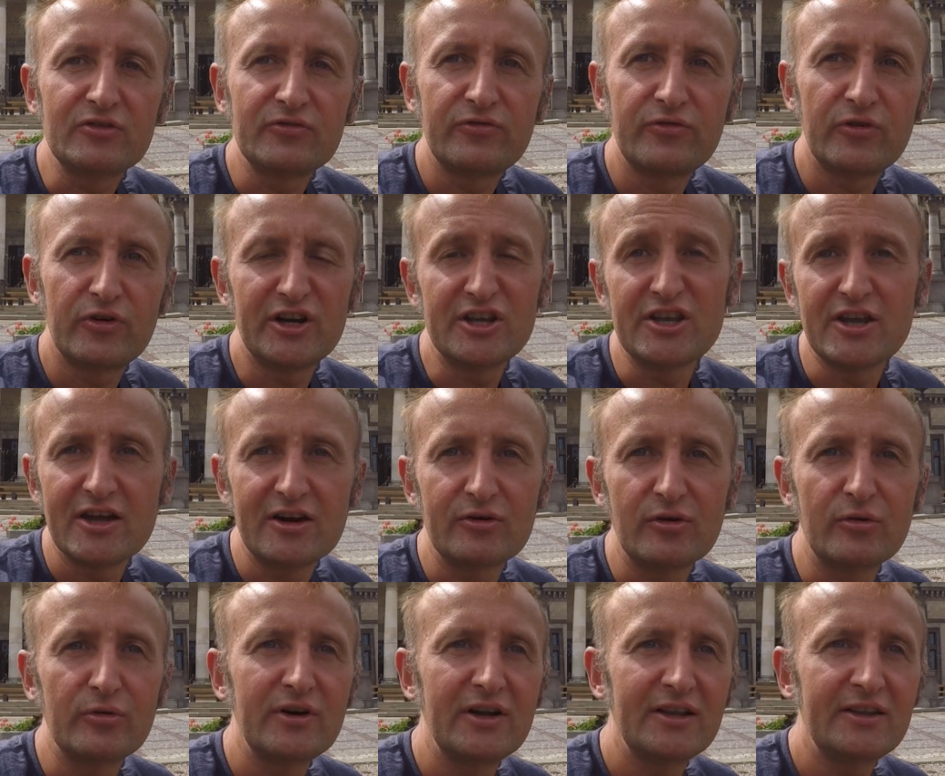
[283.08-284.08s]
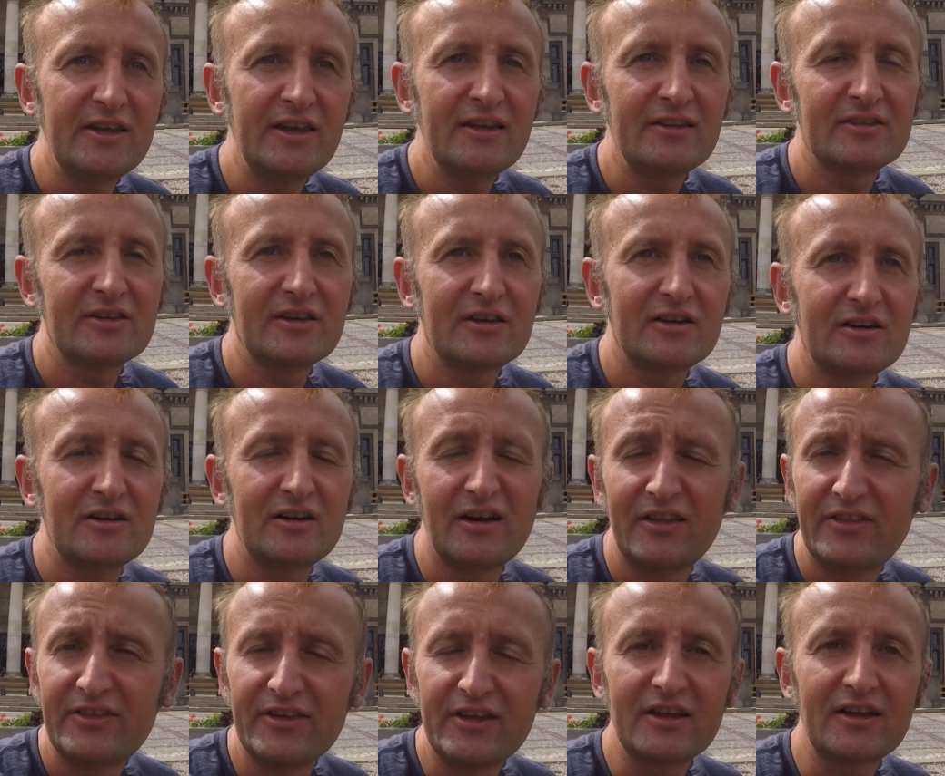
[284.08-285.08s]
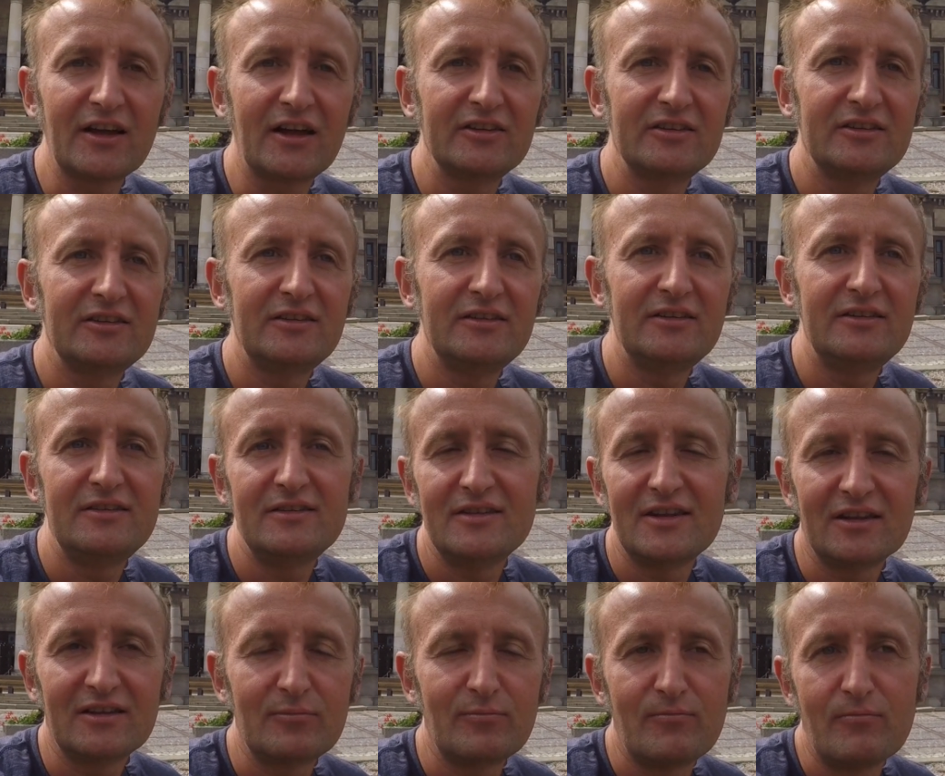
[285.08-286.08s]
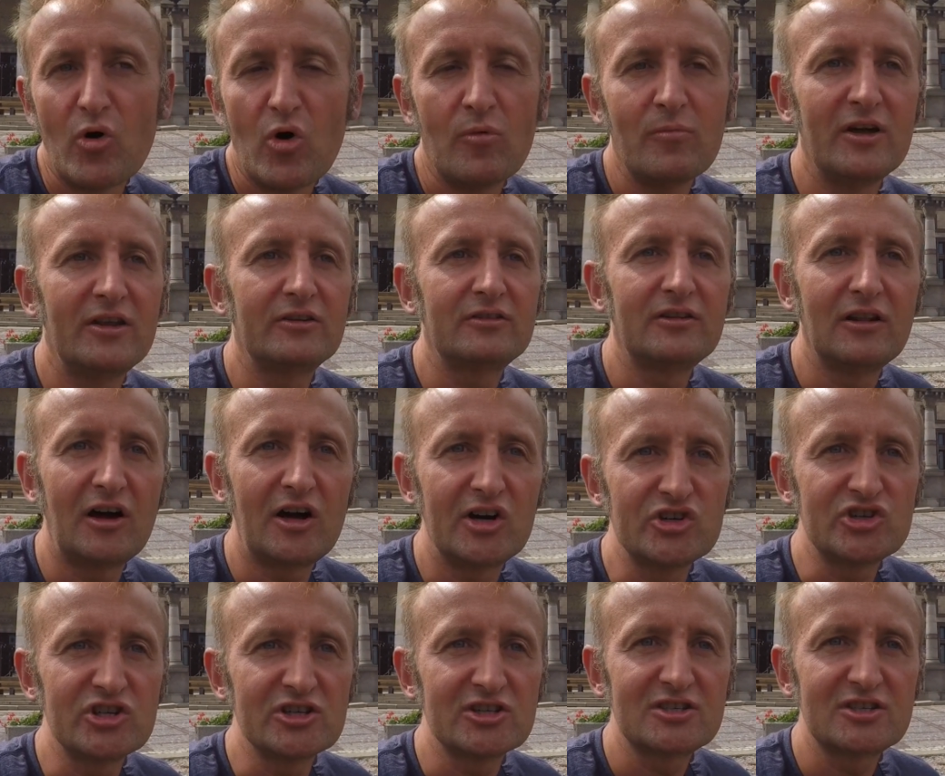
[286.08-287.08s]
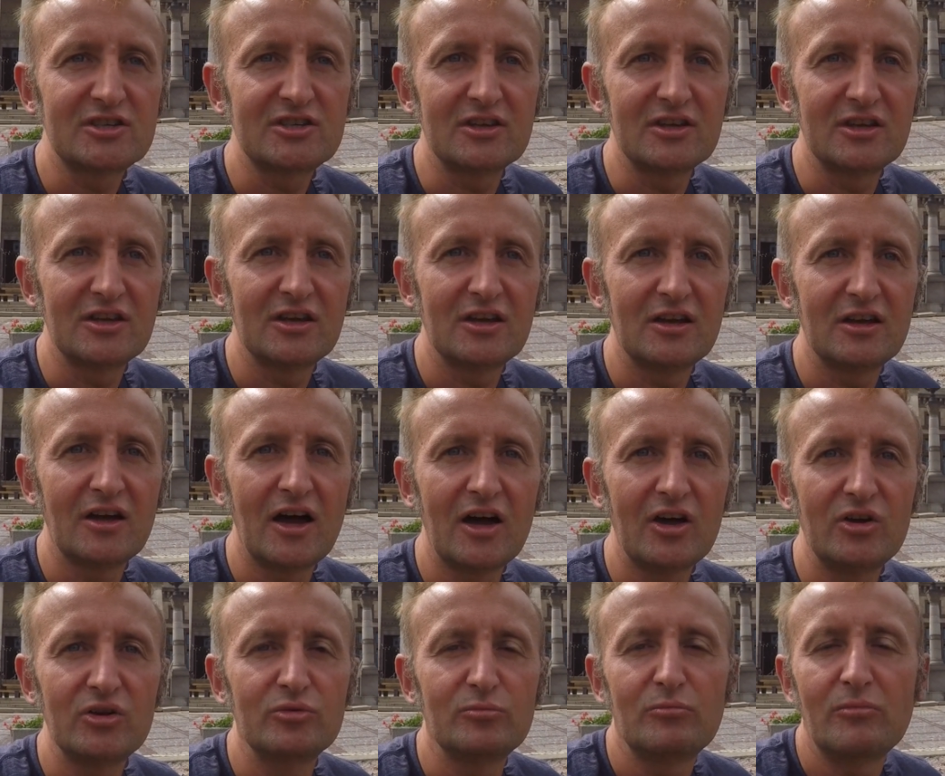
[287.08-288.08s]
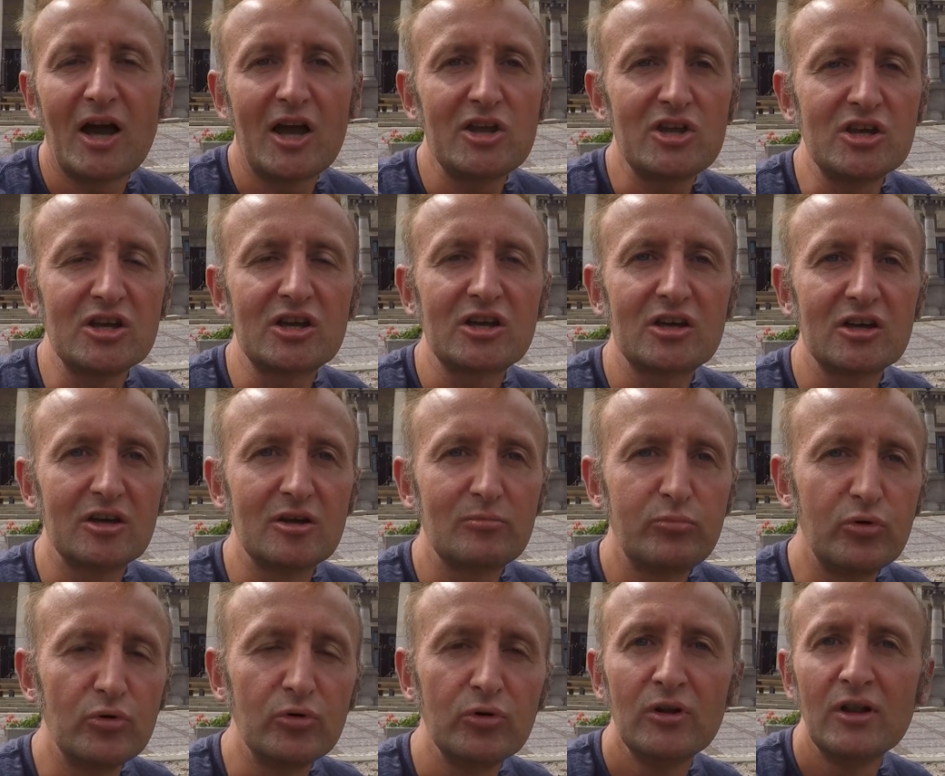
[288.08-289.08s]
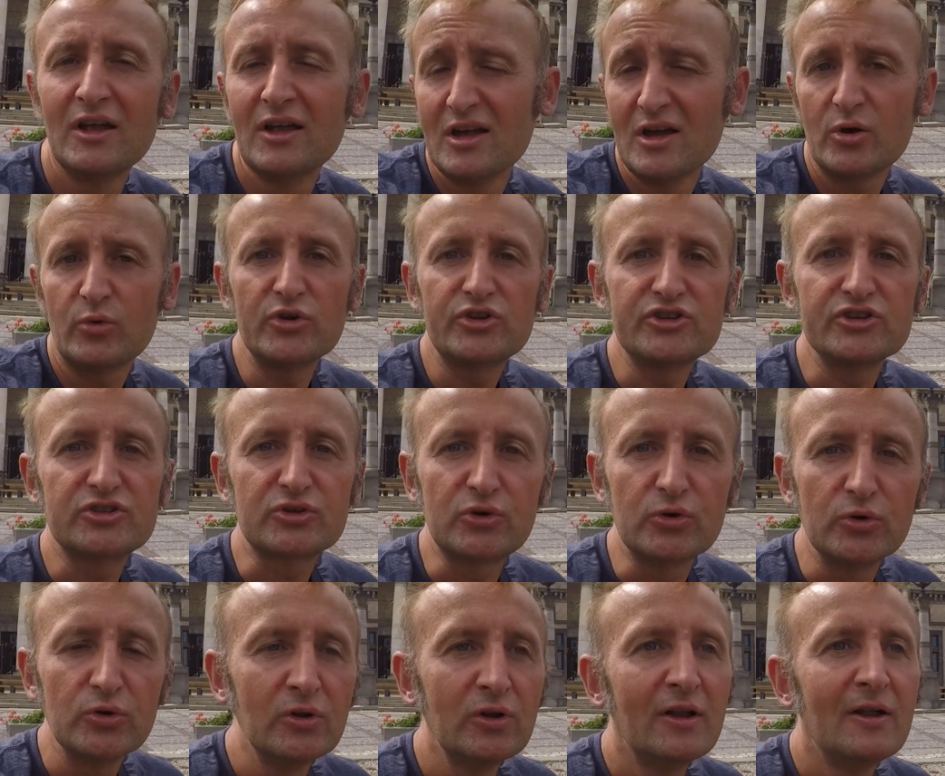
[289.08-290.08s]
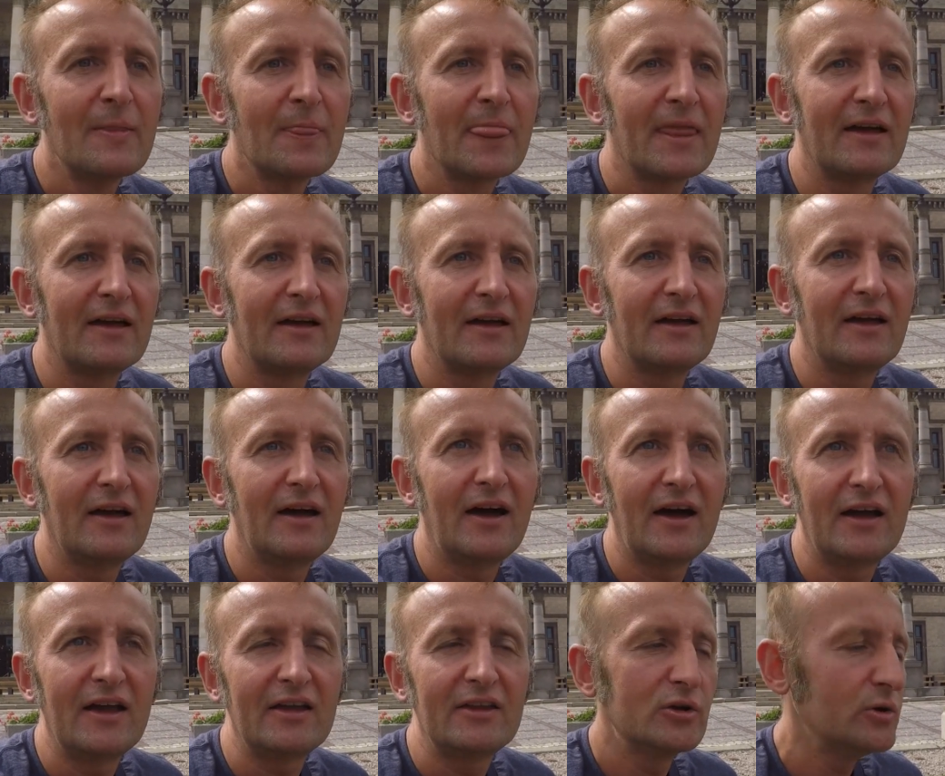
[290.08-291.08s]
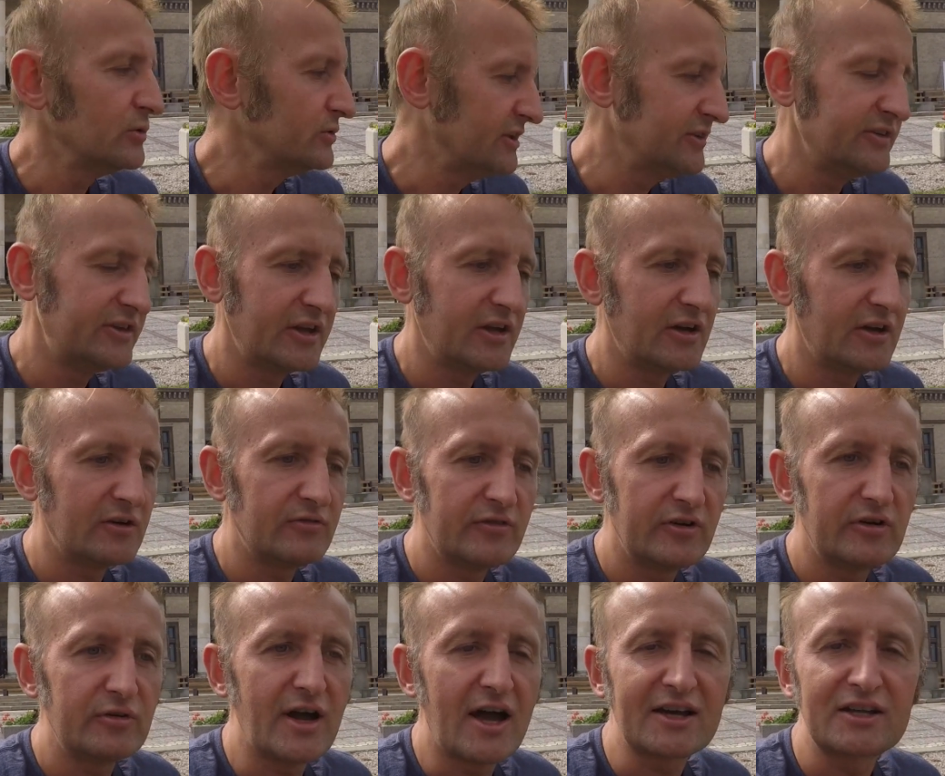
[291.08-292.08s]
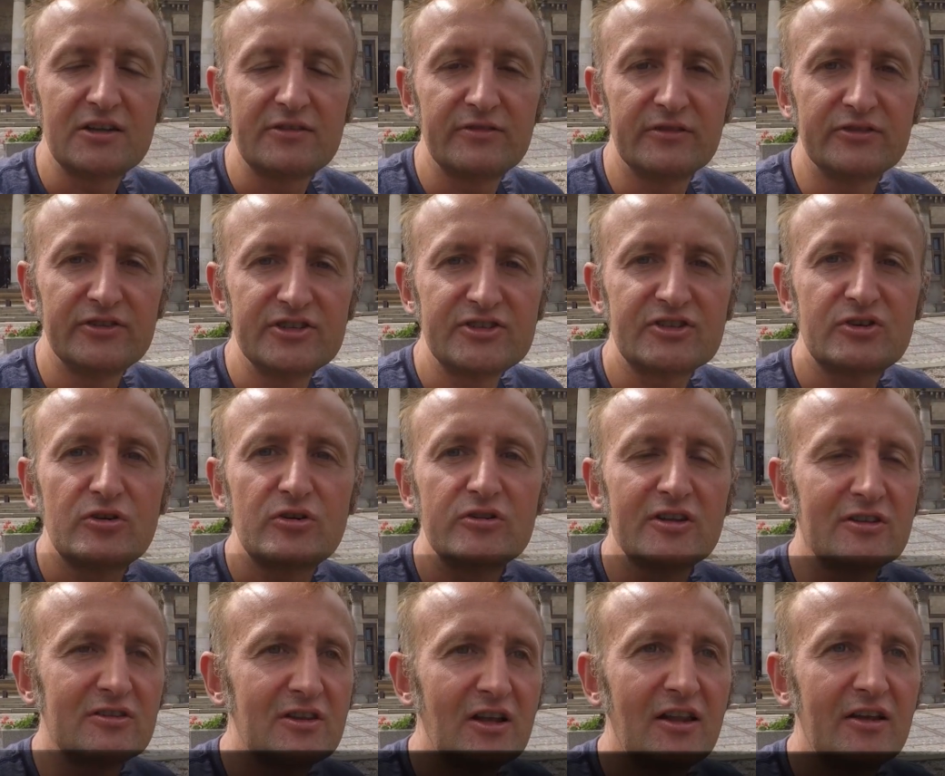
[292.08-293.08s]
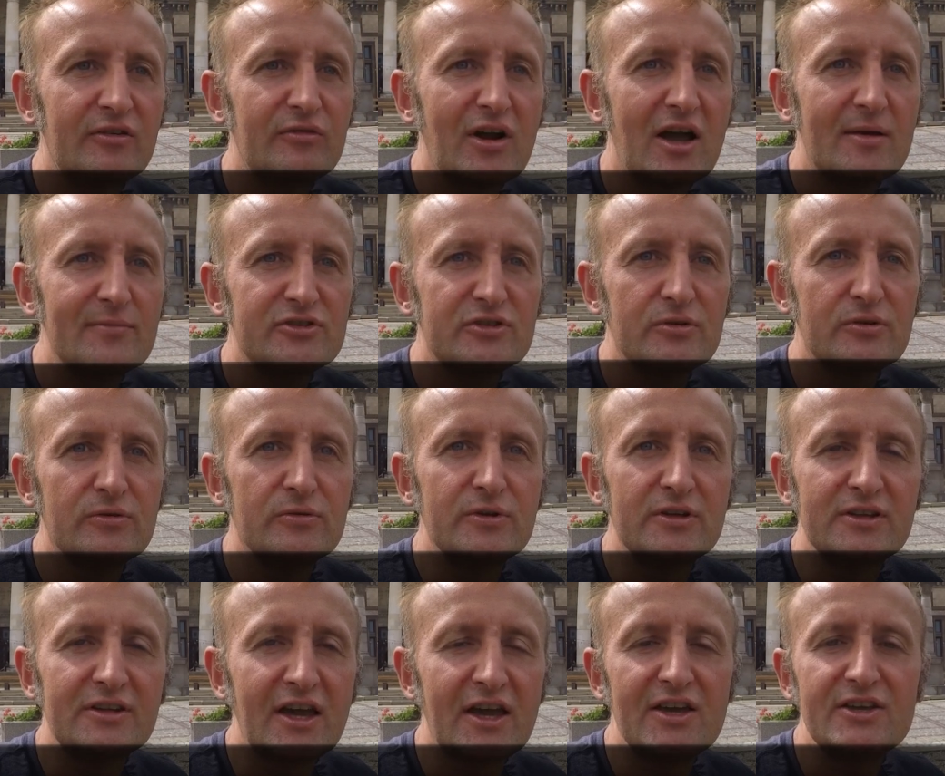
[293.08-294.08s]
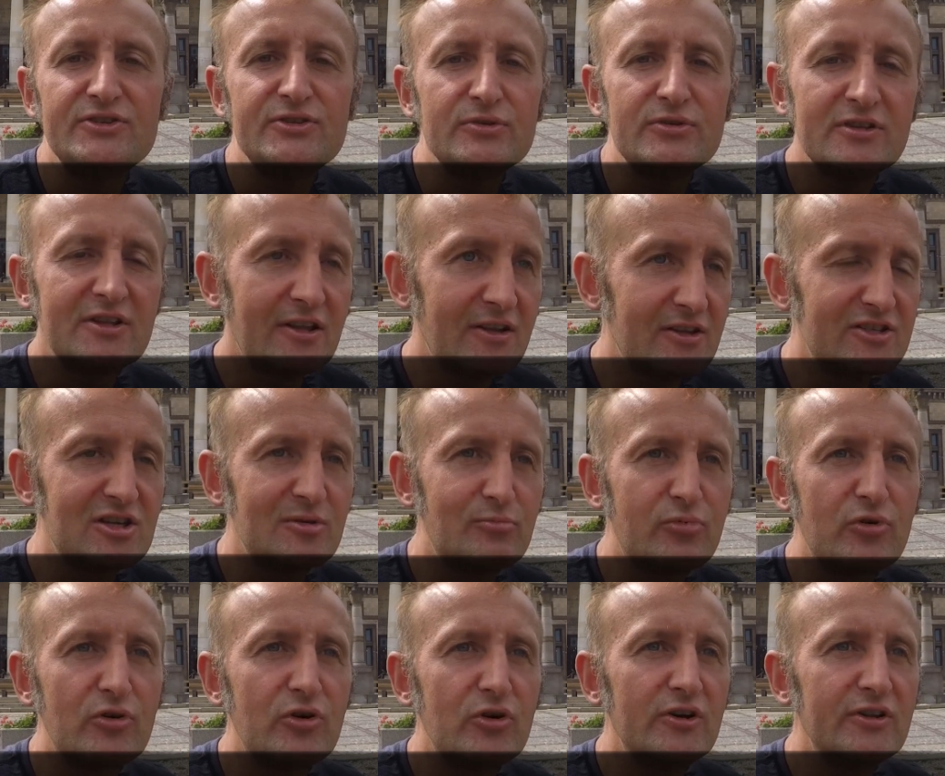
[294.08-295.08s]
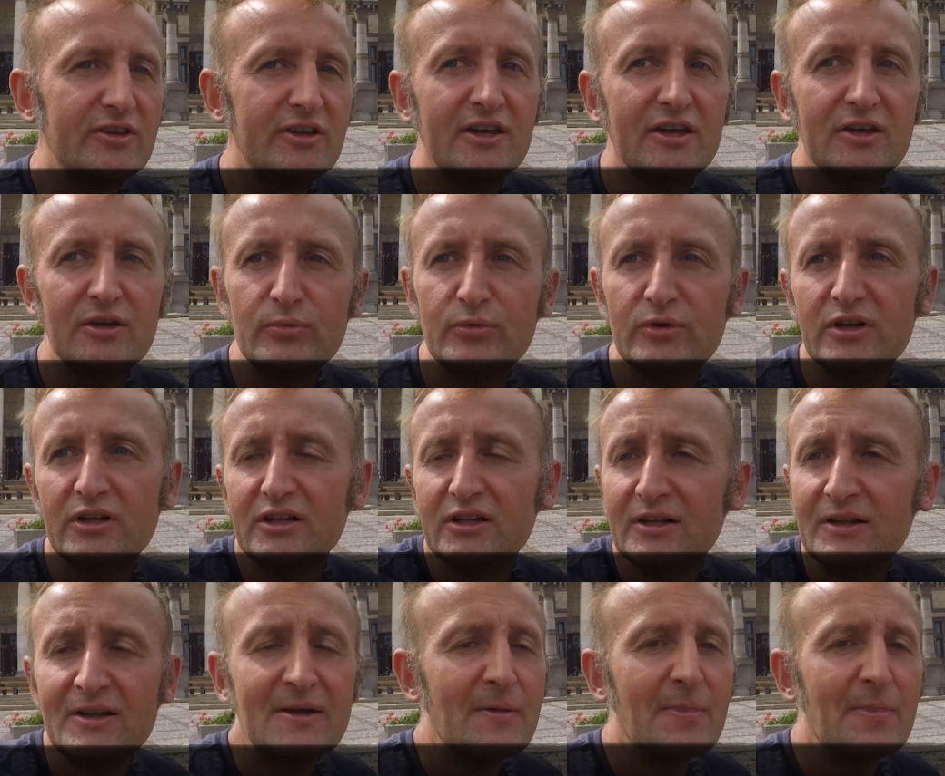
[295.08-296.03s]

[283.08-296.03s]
for a year already, and they are, I think, at that moment largest uh, Aion mining uh, pool, which is cool. Uh, I know that they are very active on Discord and Telegram, so in case you need any support, they will